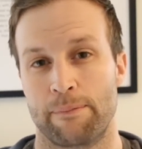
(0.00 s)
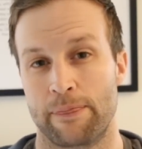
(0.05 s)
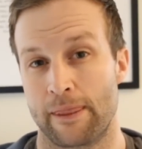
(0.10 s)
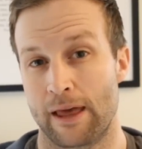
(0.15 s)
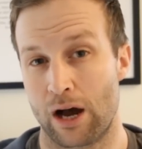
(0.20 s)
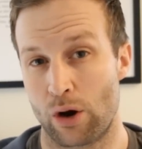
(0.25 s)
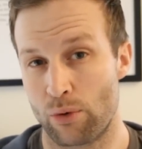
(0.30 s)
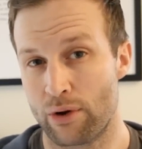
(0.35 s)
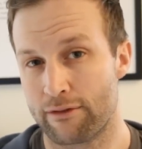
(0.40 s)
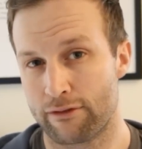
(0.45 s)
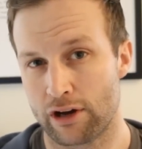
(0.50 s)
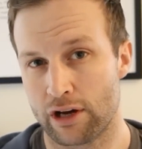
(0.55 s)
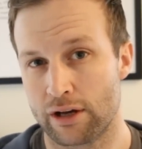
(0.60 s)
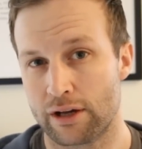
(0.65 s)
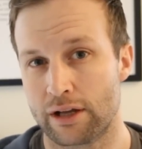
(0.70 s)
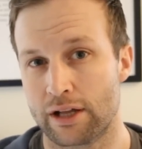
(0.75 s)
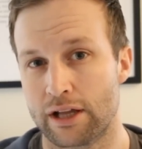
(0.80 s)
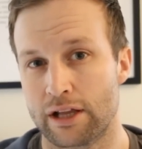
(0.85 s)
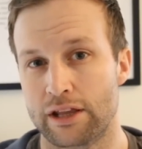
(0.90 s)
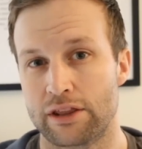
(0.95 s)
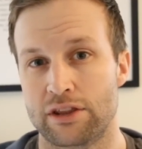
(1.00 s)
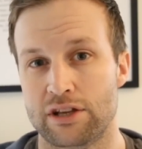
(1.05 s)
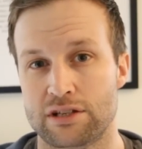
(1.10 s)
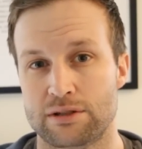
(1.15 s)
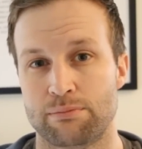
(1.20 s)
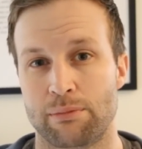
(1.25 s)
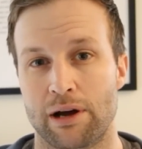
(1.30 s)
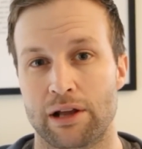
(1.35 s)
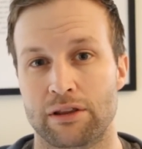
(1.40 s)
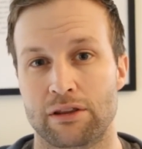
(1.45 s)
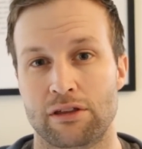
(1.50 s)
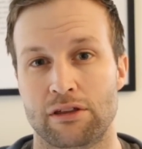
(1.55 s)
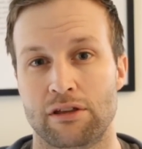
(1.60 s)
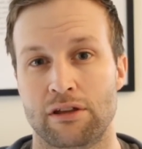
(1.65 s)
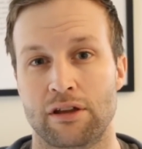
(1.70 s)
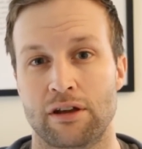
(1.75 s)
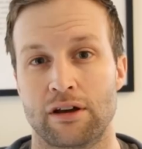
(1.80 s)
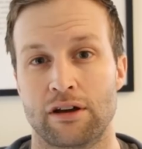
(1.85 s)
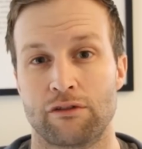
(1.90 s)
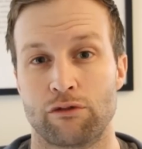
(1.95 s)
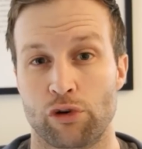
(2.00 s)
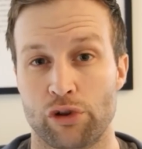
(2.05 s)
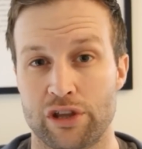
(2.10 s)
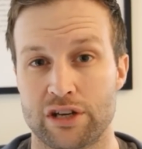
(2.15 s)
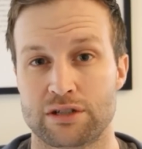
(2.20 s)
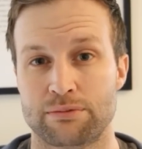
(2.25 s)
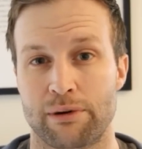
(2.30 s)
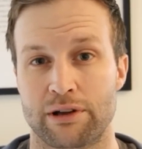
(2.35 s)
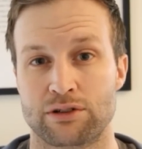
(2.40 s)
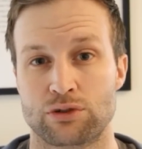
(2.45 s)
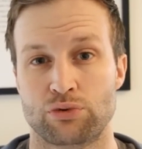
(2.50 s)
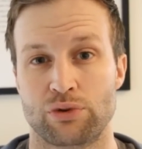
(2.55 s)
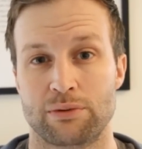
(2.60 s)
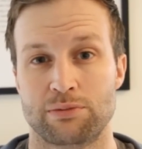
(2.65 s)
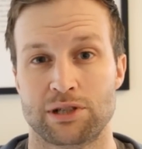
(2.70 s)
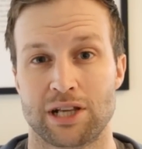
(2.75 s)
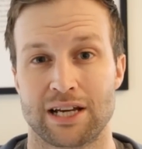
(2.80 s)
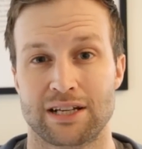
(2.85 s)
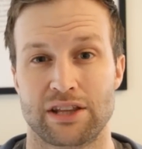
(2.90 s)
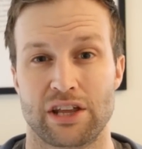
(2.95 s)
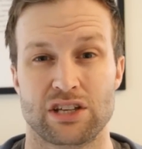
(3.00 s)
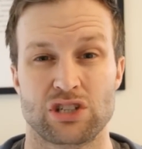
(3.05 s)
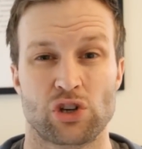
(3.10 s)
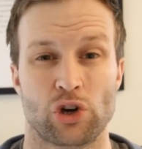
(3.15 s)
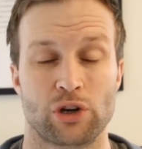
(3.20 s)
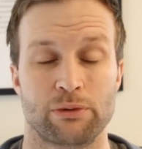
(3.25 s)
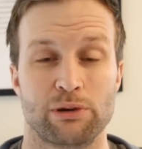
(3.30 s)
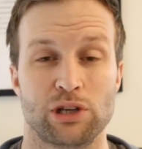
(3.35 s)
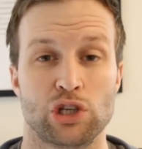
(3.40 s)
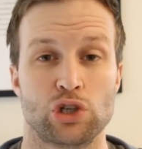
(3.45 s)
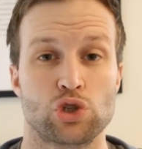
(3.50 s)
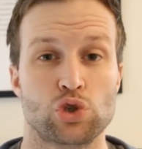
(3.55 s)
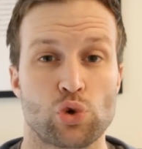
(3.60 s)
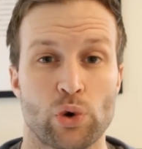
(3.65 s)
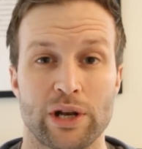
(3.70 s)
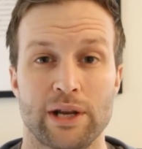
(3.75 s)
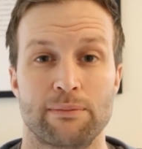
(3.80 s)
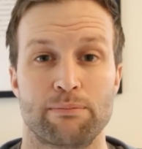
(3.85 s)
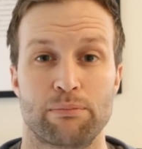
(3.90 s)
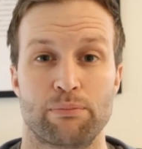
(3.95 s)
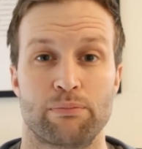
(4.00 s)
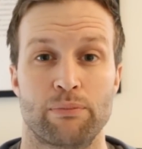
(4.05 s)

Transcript: However, this month, for this month's sweepstake, there's going to be 20